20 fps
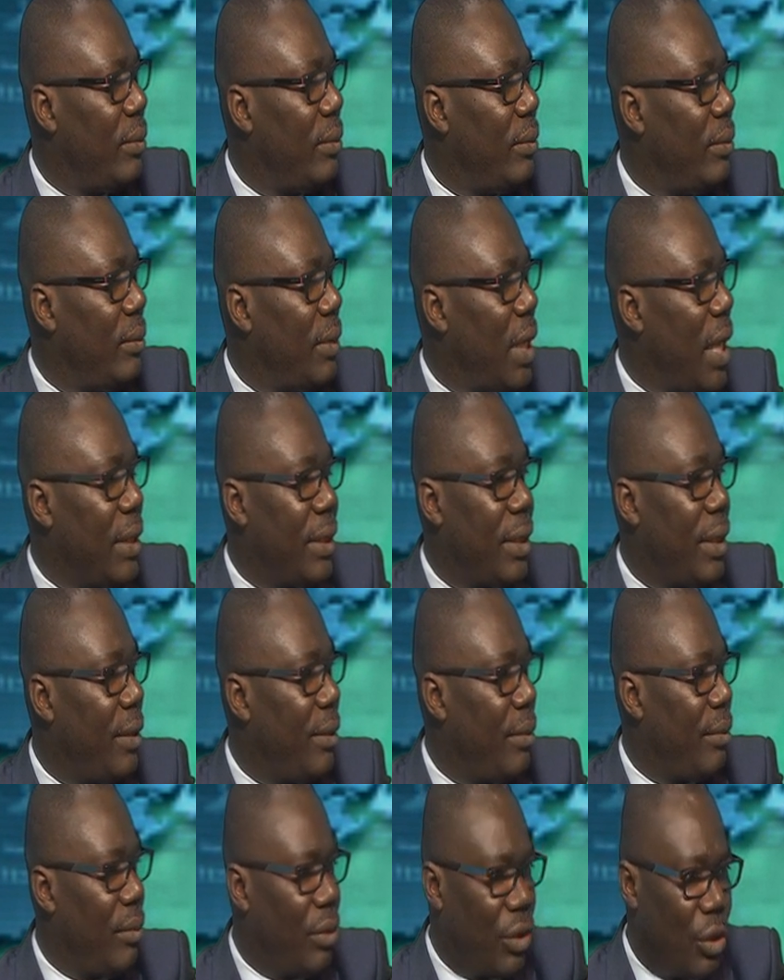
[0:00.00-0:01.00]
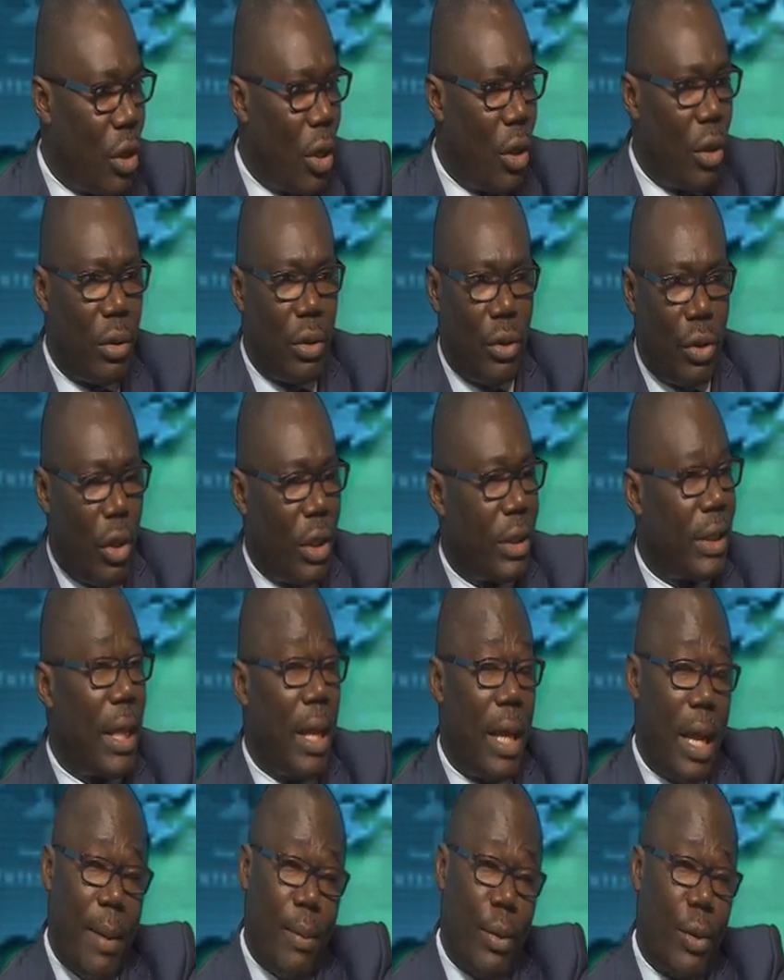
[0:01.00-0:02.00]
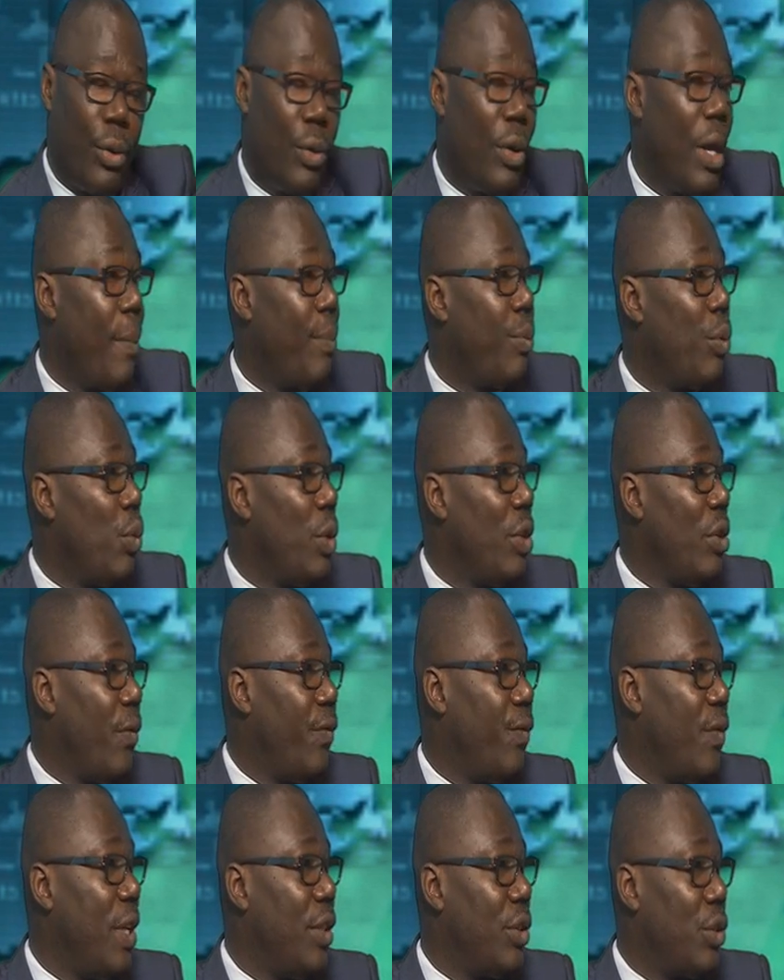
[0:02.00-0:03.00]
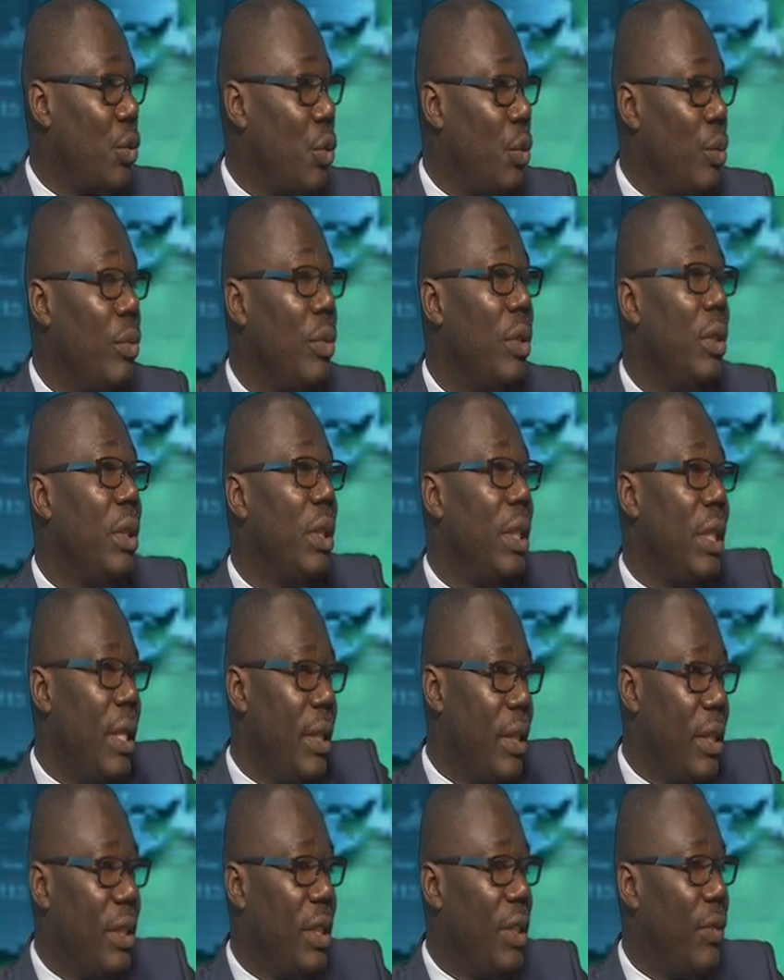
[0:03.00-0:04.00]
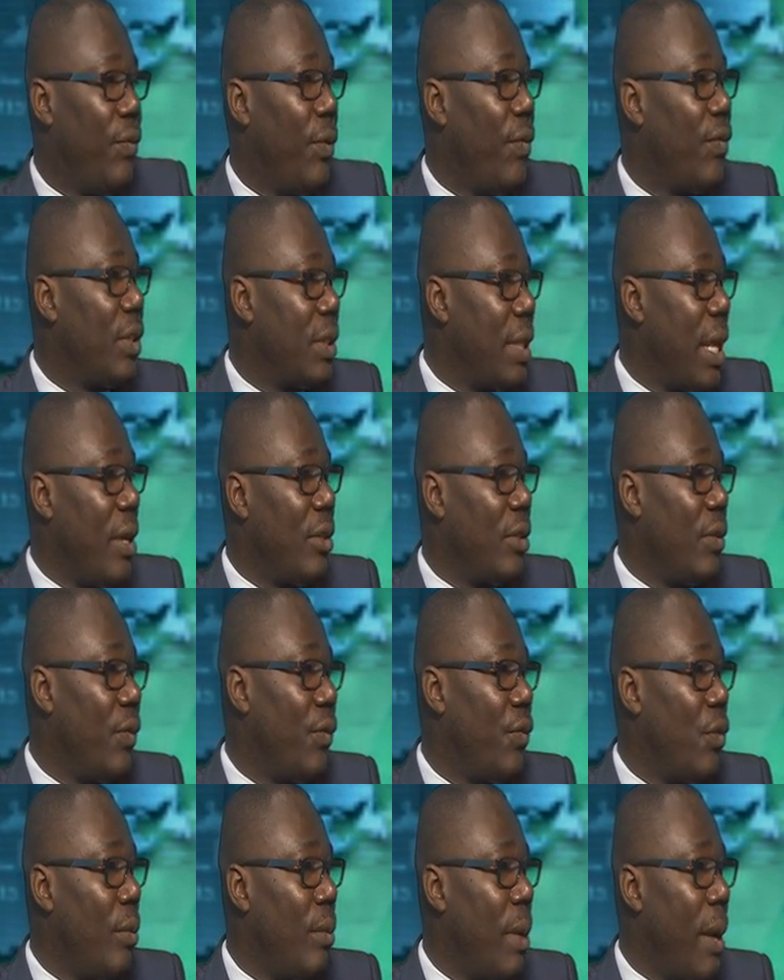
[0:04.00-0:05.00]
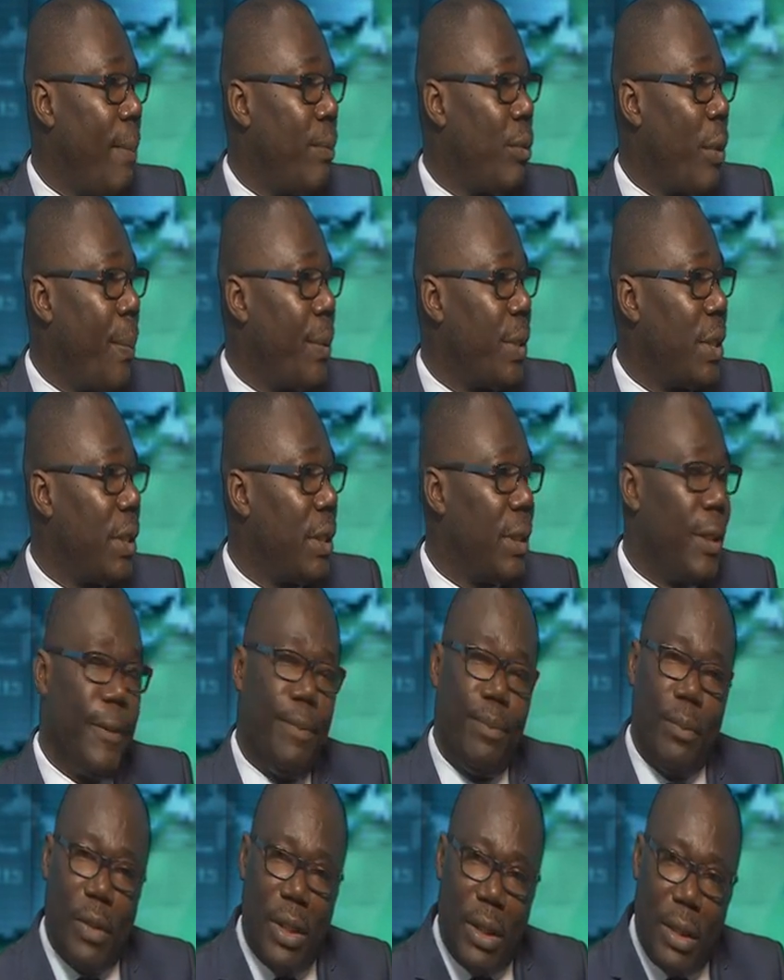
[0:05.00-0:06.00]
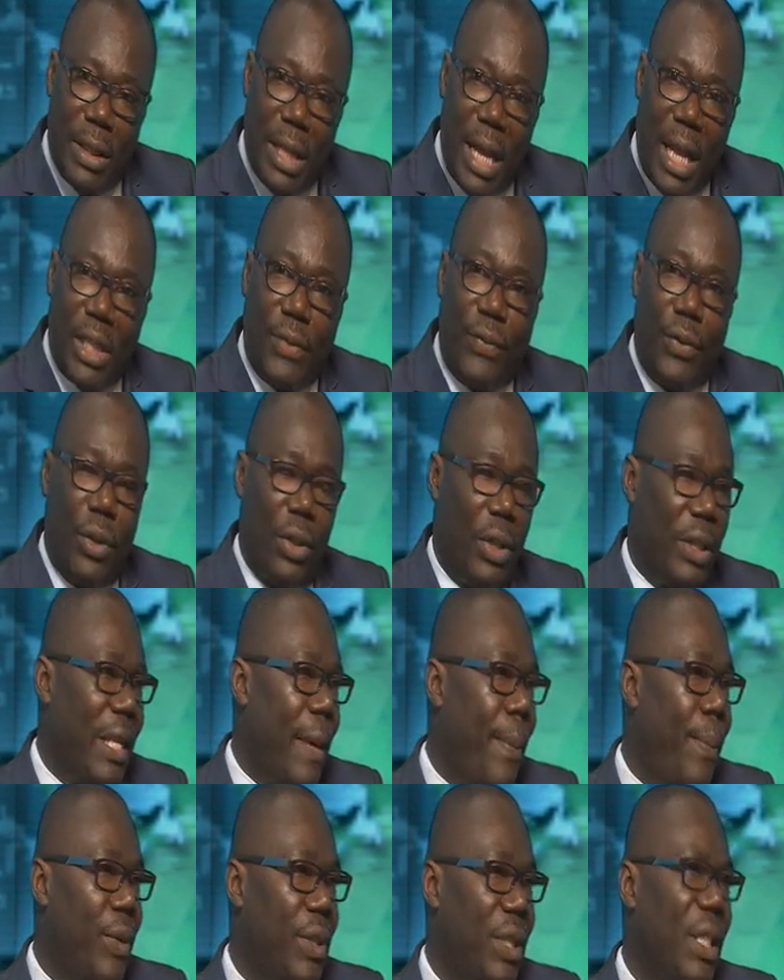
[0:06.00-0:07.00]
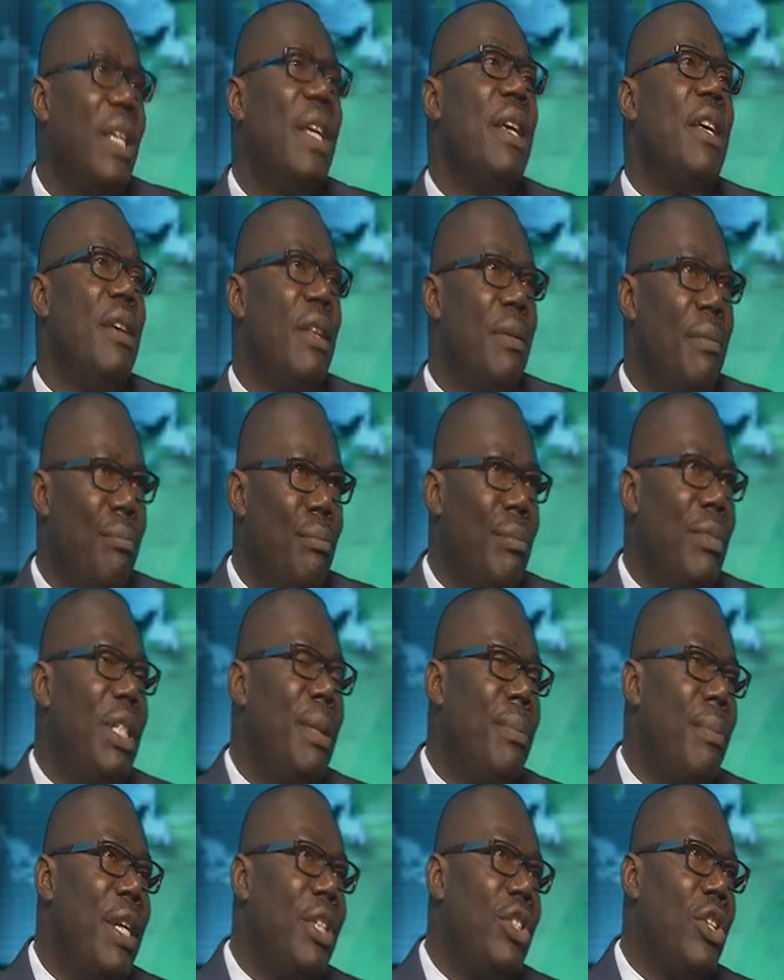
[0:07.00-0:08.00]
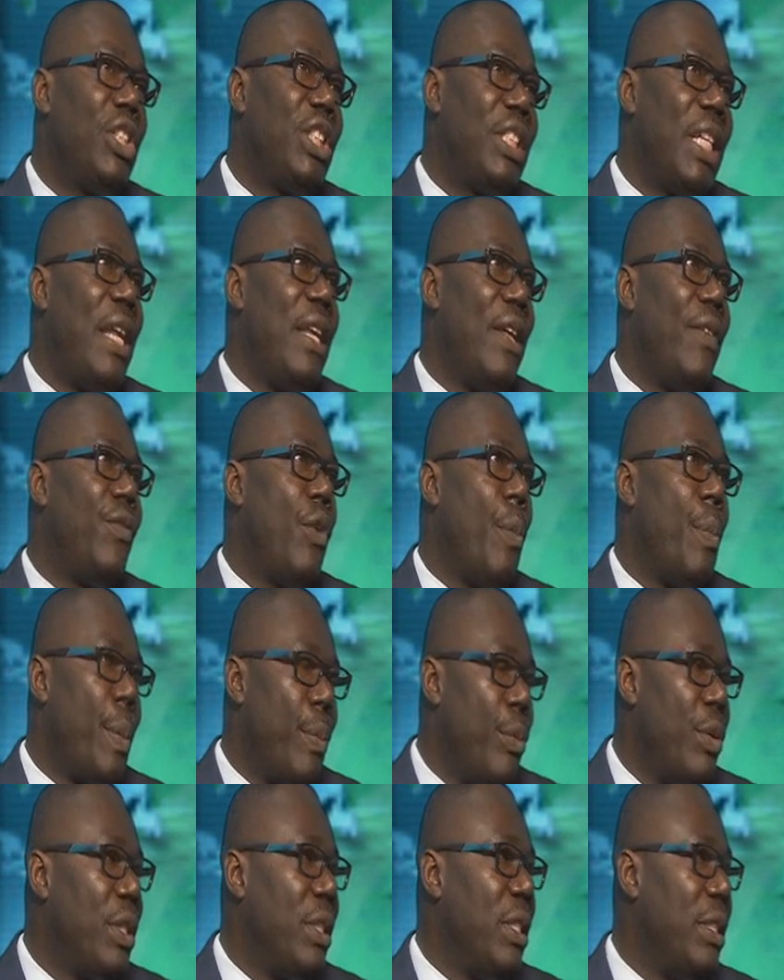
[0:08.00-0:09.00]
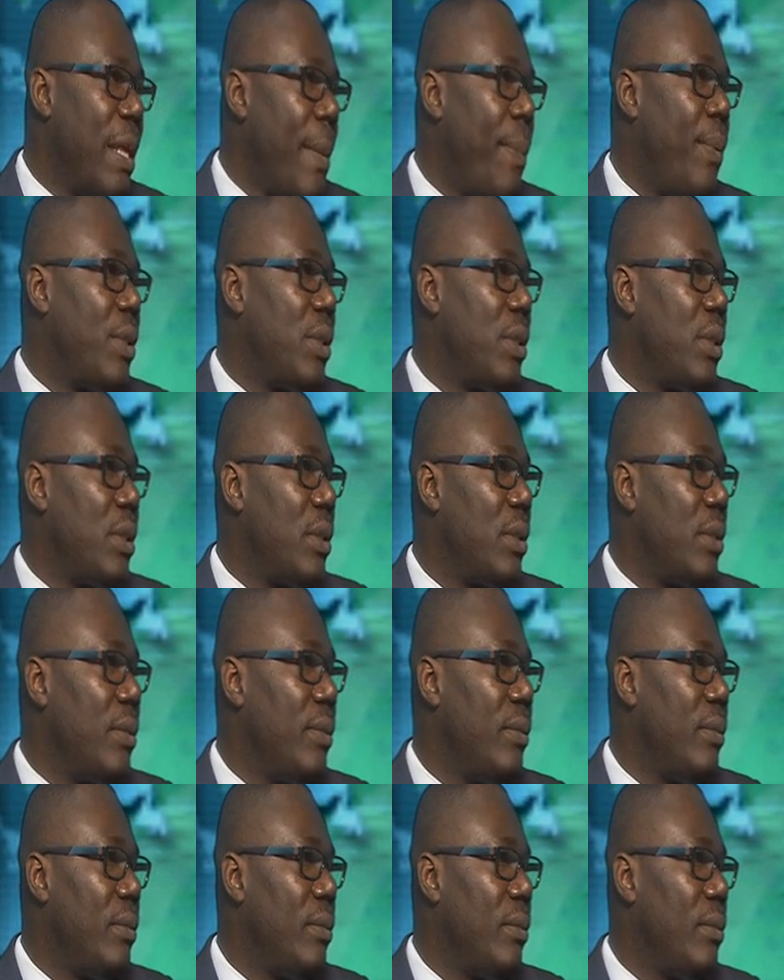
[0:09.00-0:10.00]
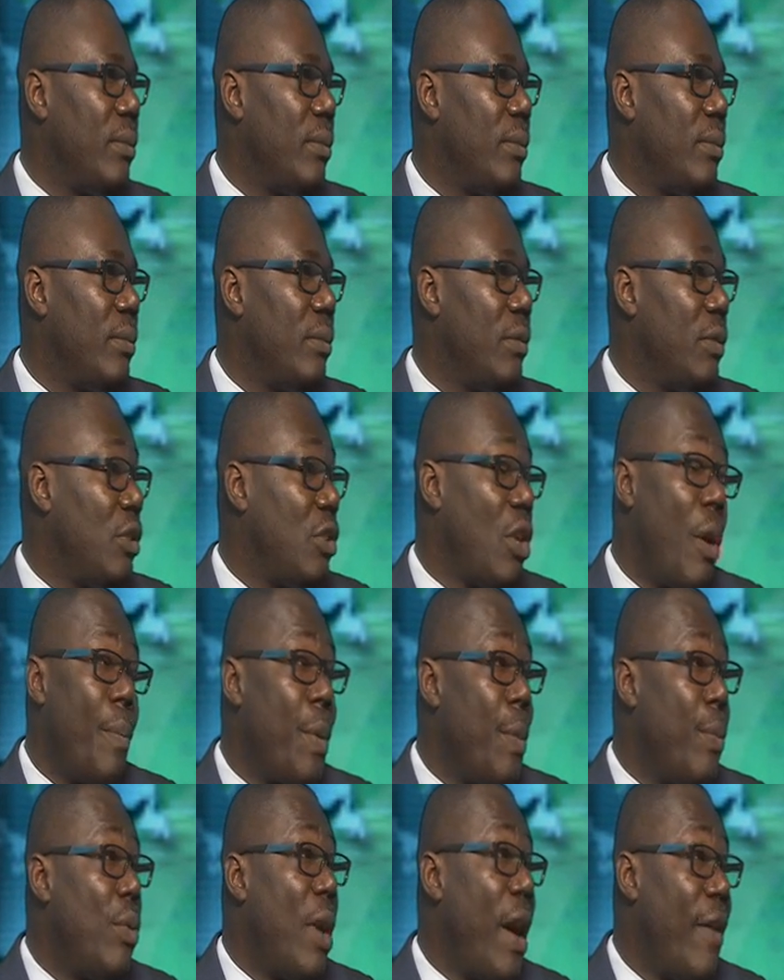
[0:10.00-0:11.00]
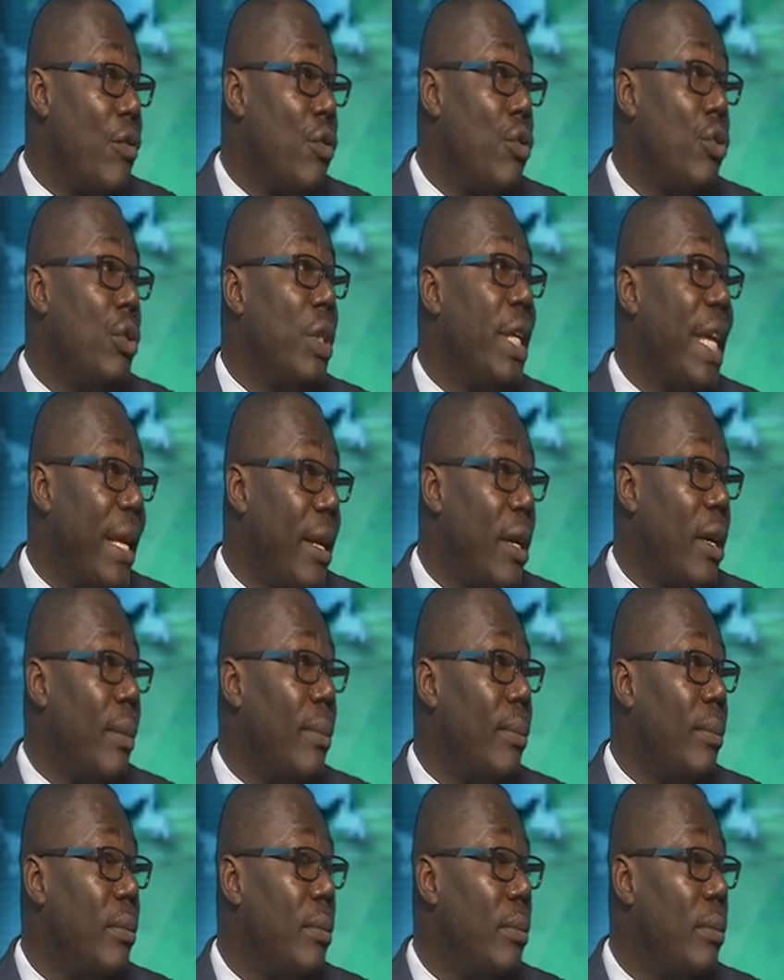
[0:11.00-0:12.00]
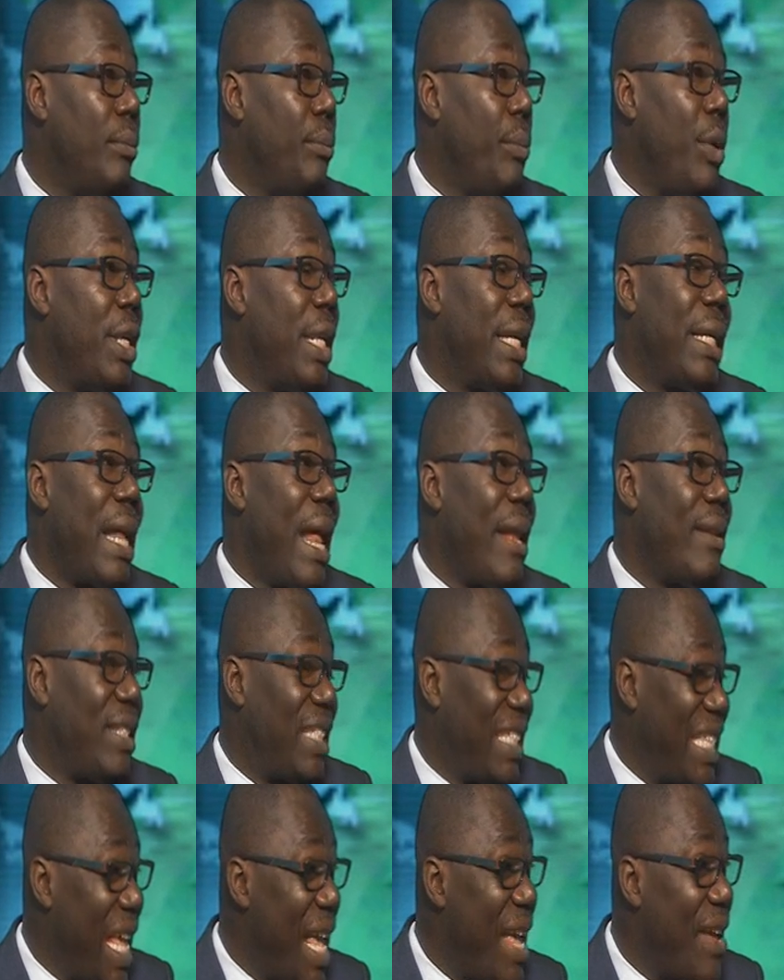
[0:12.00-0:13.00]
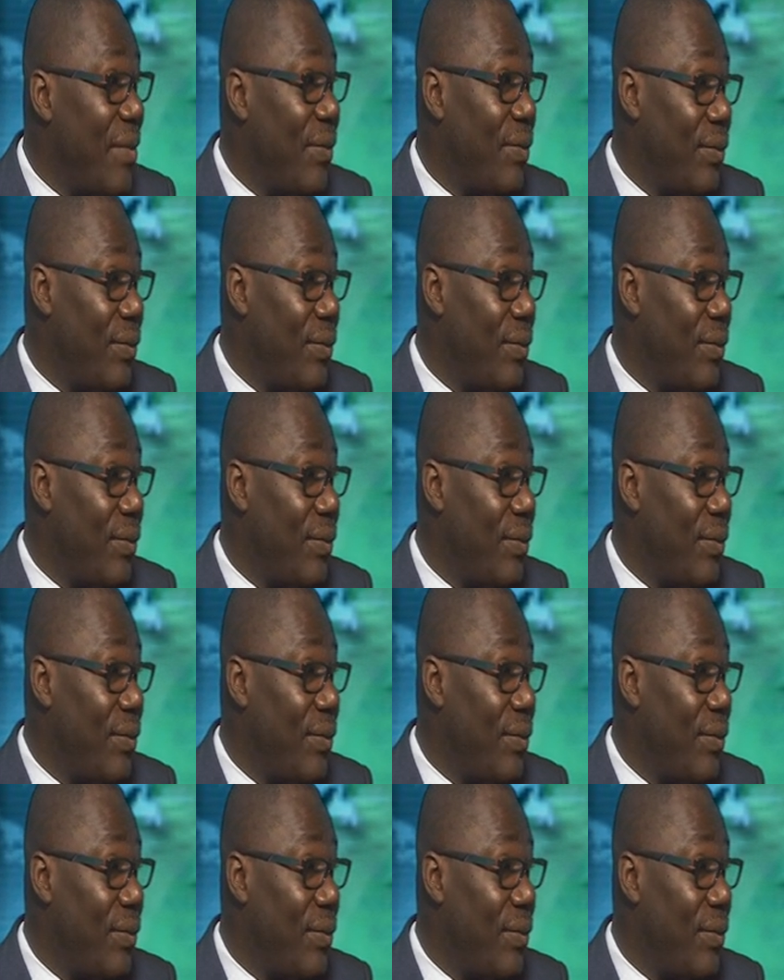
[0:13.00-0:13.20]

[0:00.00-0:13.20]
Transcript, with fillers: I say, son, daughter, I'm going to help you with your first home. This is 50,000 from our property. That's for your deposit. The major challenge for people is the deposit. Some people have good income, but they can't save.